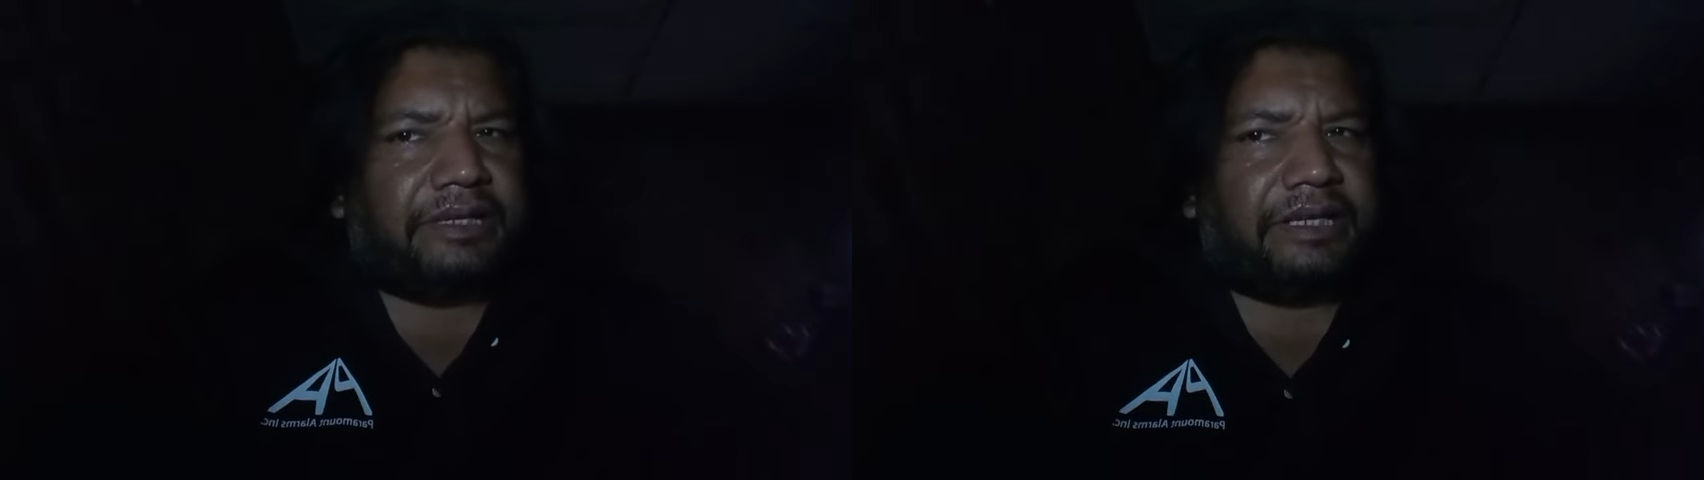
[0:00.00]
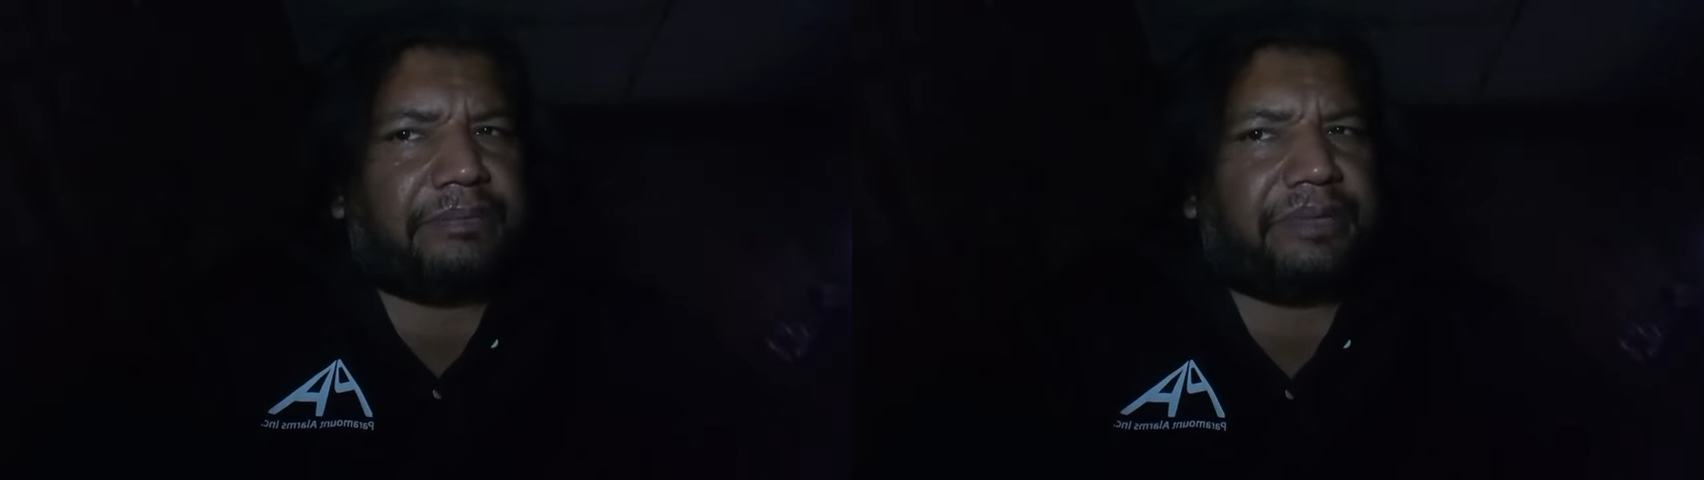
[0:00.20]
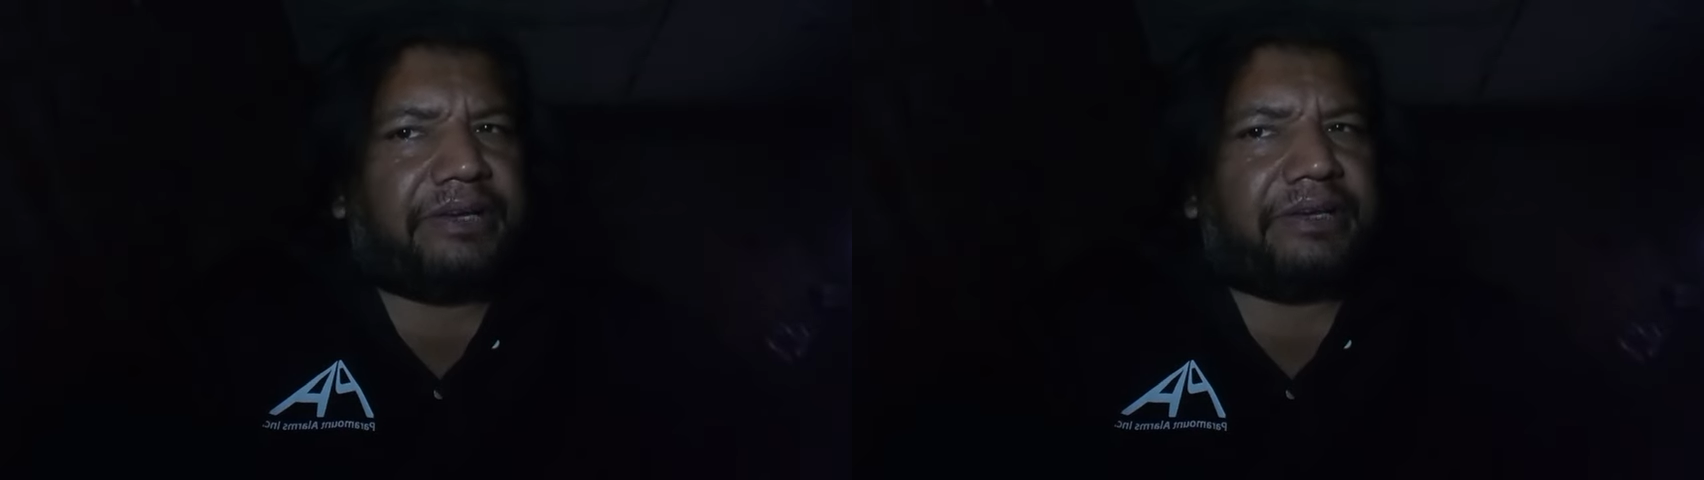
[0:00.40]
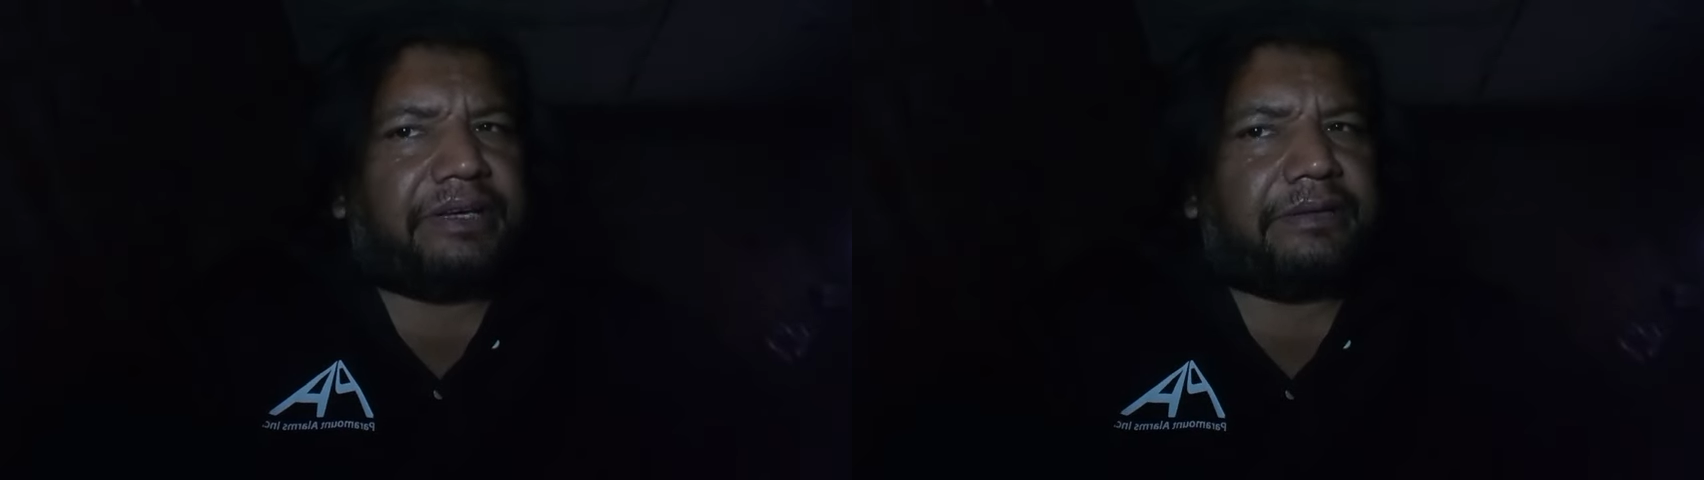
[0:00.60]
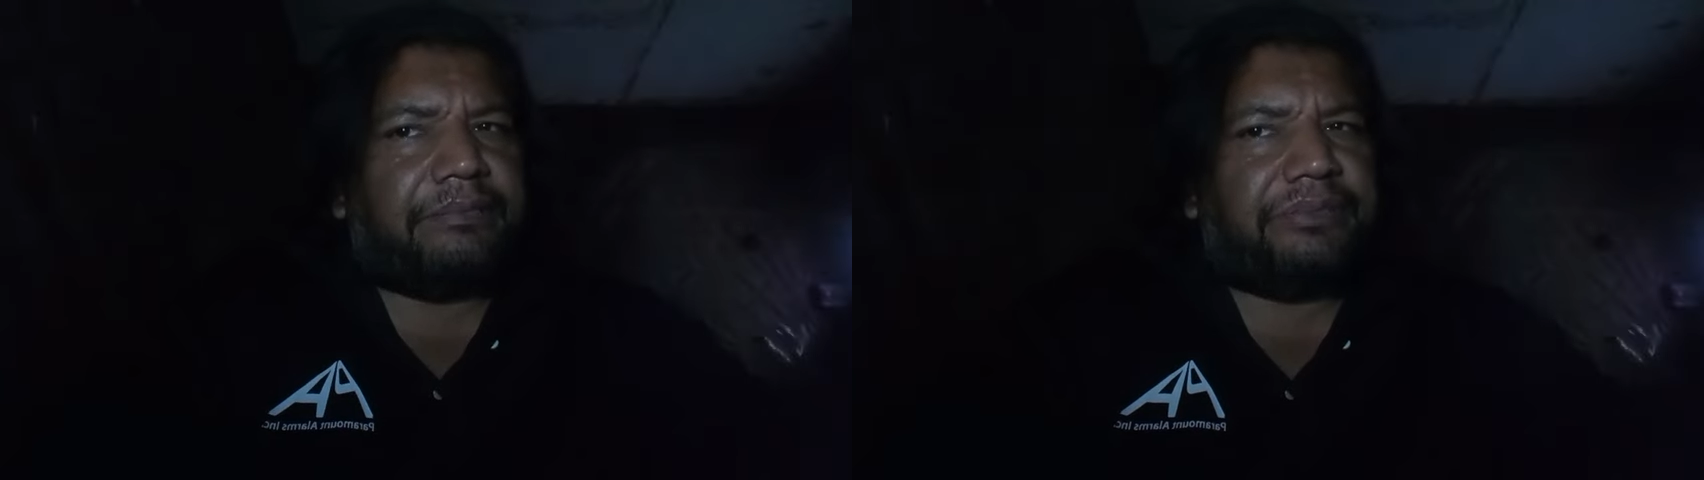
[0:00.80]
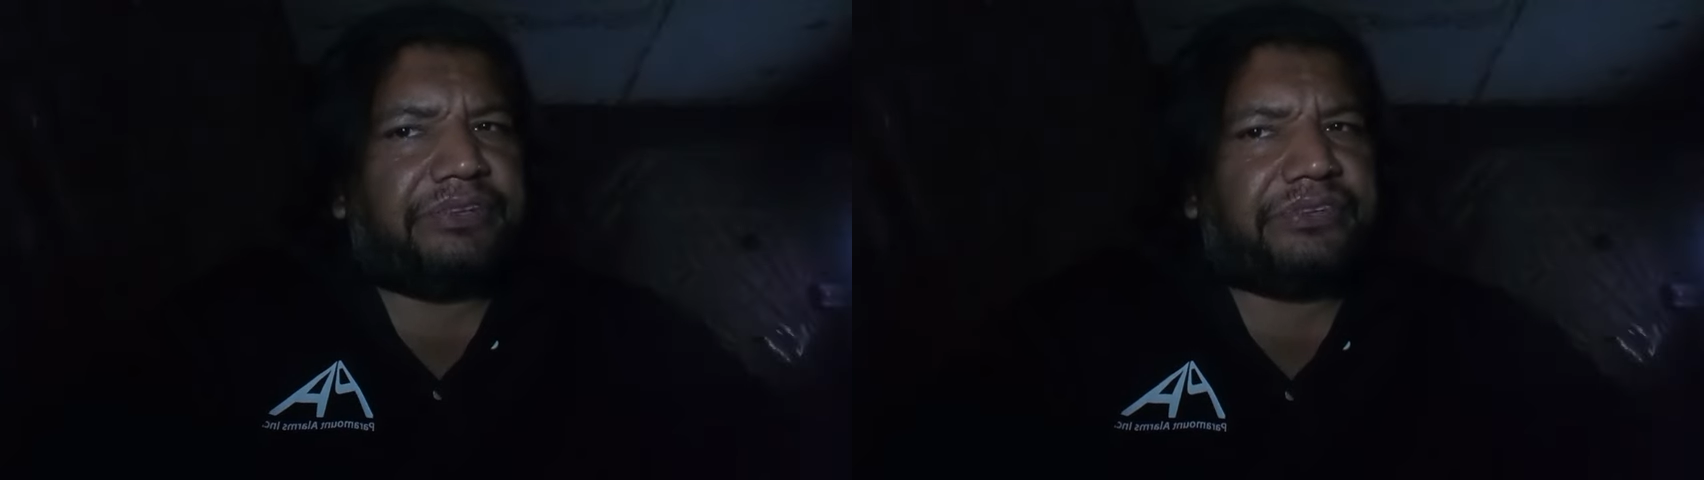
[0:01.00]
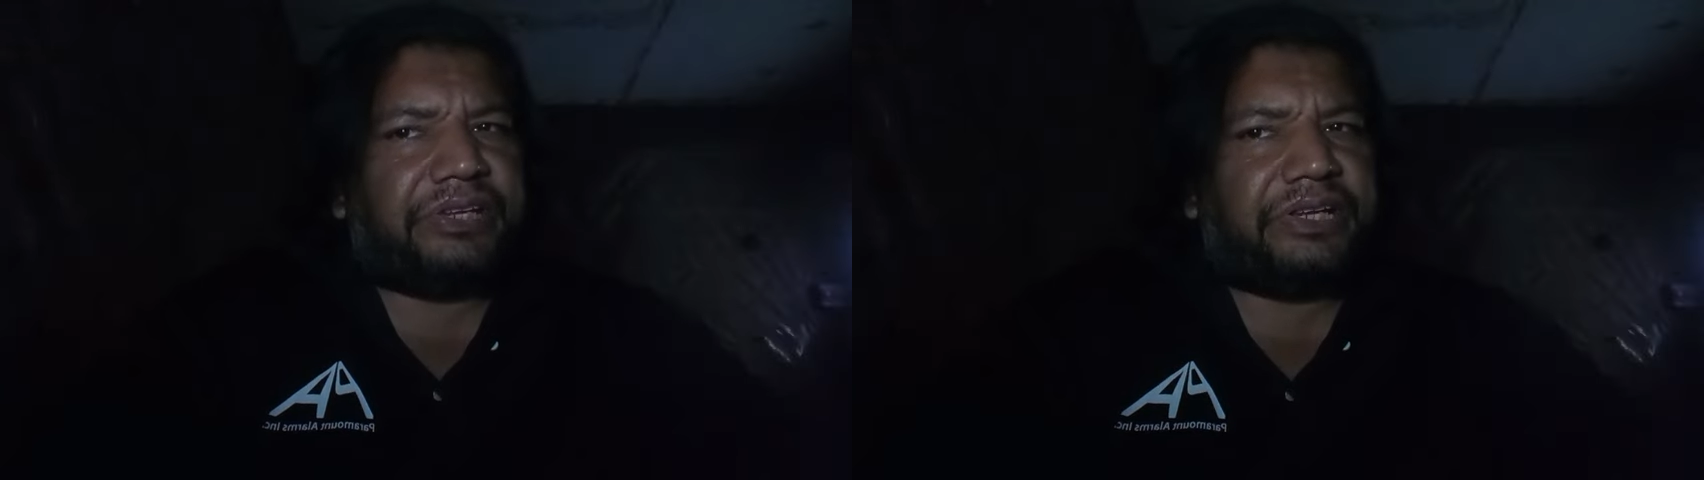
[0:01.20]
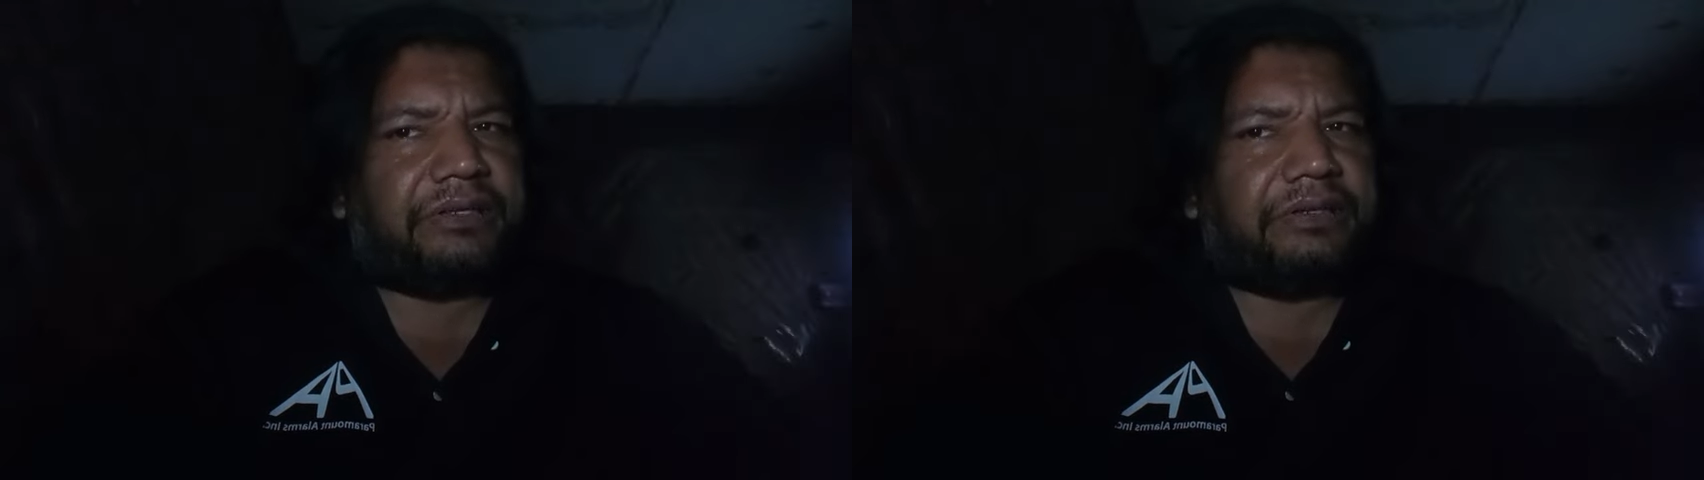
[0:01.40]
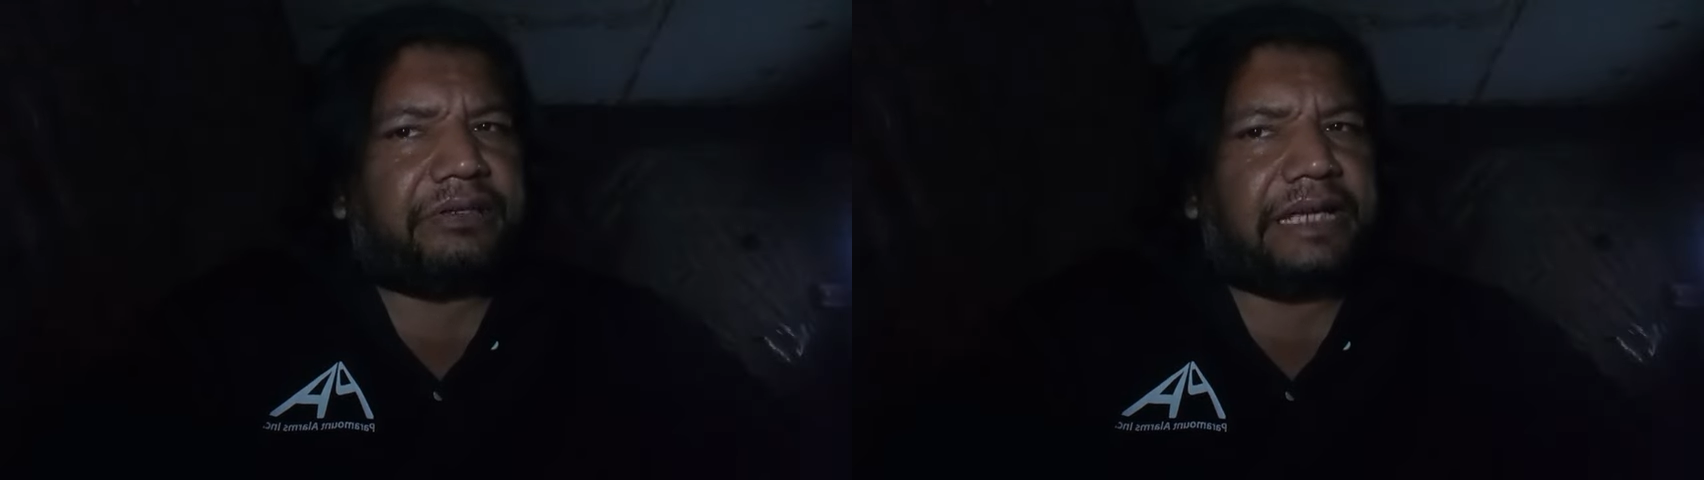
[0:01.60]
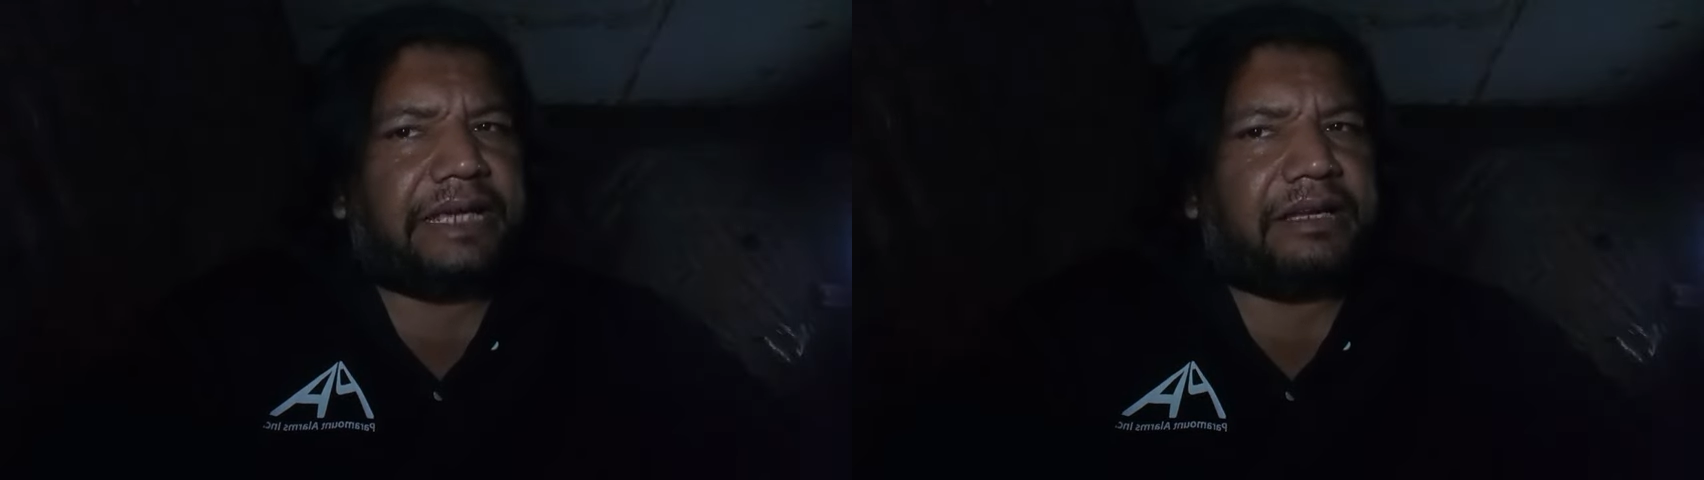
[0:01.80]
he made a mistake
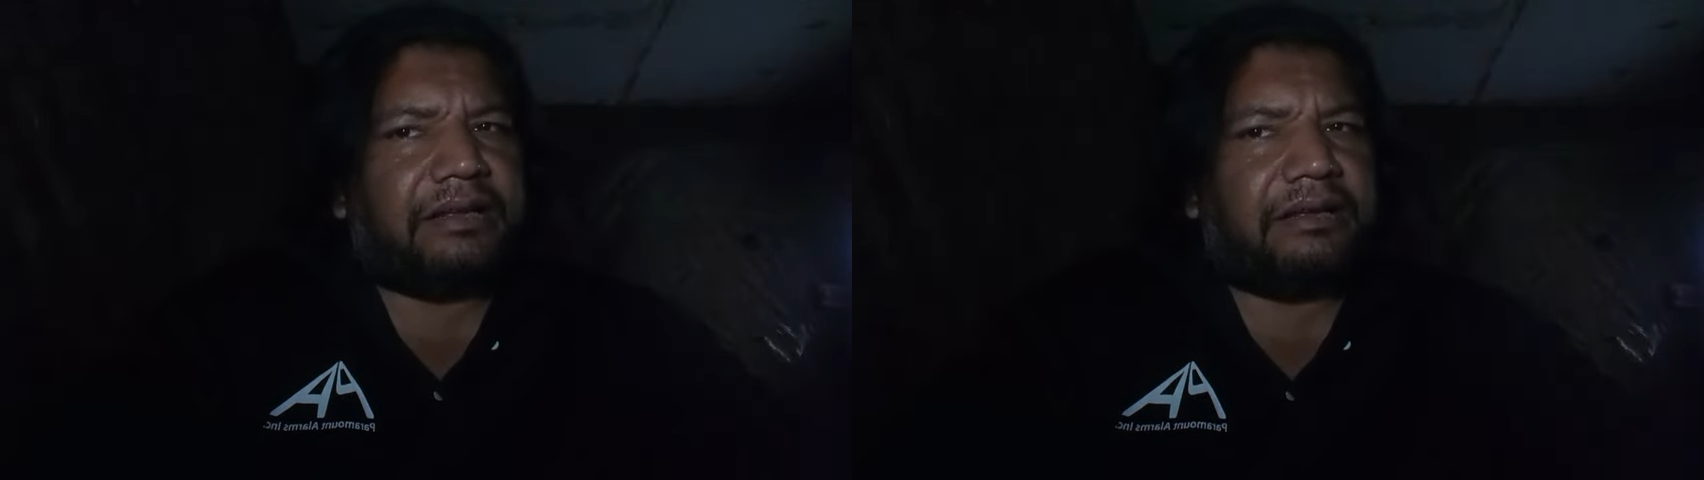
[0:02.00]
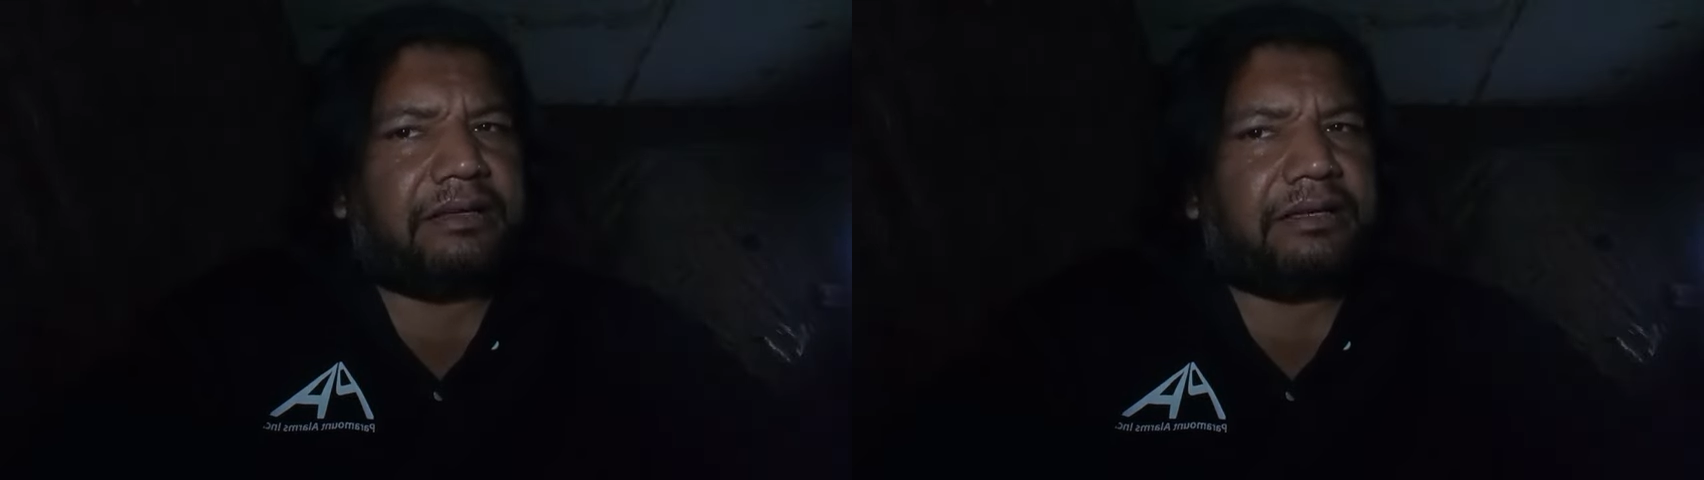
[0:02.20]
in